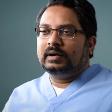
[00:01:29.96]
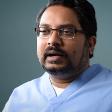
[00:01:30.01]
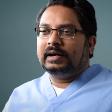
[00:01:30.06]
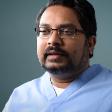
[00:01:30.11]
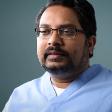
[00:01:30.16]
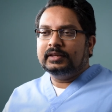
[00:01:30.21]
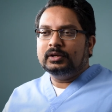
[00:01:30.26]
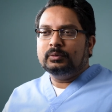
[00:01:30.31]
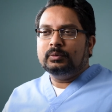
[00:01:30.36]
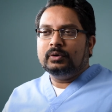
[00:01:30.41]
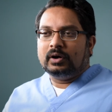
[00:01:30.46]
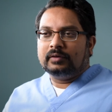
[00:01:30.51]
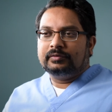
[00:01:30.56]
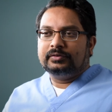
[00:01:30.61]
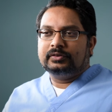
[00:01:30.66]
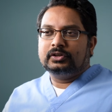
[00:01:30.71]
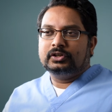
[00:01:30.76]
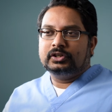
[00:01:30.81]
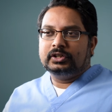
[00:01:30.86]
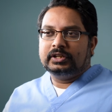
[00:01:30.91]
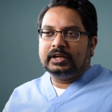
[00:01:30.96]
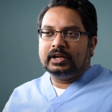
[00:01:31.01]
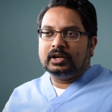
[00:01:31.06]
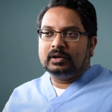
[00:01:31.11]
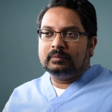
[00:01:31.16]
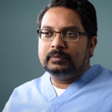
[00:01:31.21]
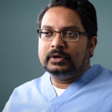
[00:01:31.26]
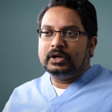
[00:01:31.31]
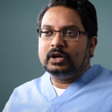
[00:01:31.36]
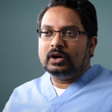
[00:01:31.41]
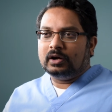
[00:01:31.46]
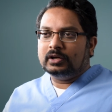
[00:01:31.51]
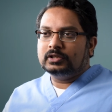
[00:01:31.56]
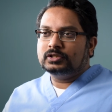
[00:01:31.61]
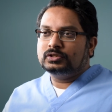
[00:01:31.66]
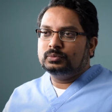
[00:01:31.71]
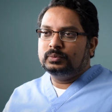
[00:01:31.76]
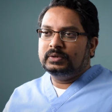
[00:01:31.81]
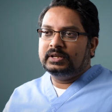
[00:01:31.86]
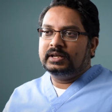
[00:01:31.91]
I think we offer good care
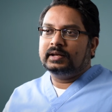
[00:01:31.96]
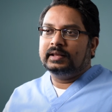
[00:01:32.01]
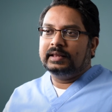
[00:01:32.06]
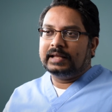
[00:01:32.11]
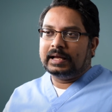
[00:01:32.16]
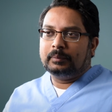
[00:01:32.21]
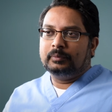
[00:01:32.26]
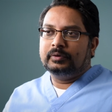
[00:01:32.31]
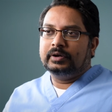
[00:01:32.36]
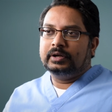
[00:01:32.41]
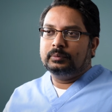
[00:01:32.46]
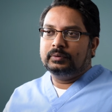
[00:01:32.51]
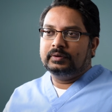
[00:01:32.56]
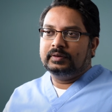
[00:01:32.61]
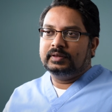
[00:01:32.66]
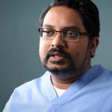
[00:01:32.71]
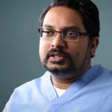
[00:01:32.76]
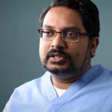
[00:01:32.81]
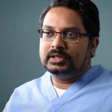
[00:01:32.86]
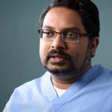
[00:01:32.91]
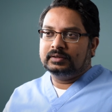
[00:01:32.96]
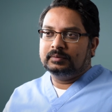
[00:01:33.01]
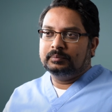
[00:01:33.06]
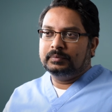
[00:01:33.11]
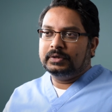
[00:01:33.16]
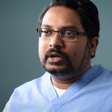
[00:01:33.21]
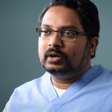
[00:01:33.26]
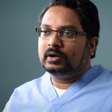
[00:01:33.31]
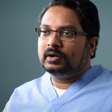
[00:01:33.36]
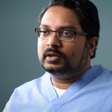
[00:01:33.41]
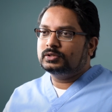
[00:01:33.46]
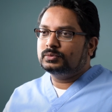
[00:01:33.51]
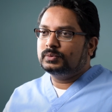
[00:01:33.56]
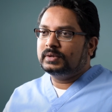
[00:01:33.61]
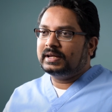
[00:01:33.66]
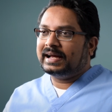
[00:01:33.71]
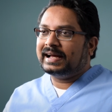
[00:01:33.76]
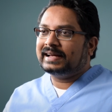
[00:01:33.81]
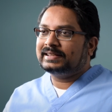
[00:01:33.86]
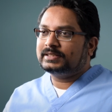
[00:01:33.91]
because we collaborate with each other, because
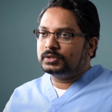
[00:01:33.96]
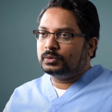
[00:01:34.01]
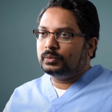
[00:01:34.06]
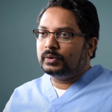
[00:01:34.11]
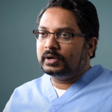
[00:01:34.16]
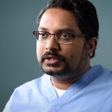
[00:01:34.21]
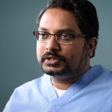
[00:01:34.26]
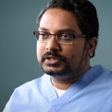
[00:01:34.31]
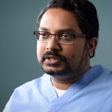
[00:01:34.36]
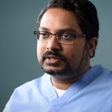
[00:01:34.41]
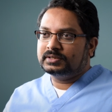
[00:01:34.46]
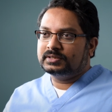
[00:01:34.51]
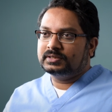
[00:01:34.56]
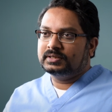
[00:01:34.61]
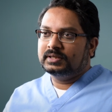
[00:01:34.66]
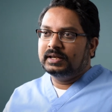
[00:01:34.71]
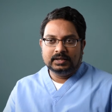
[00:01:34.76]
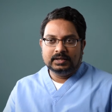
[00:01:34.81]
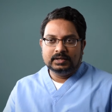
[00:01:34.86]
we ask questions.